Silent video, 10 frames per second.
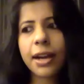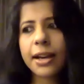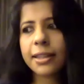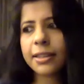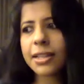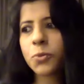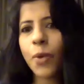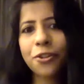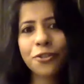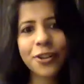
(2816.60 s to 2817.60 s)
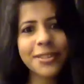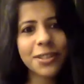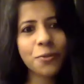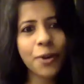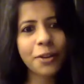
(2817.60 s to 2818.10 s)
I think that's one
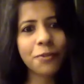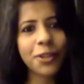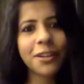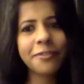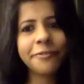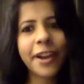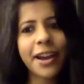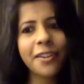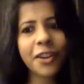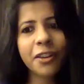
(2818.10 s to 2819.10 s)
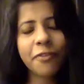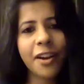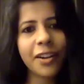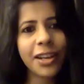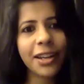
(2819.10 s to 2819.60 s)
reason why we are very,
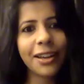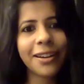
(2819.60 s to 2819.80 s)
very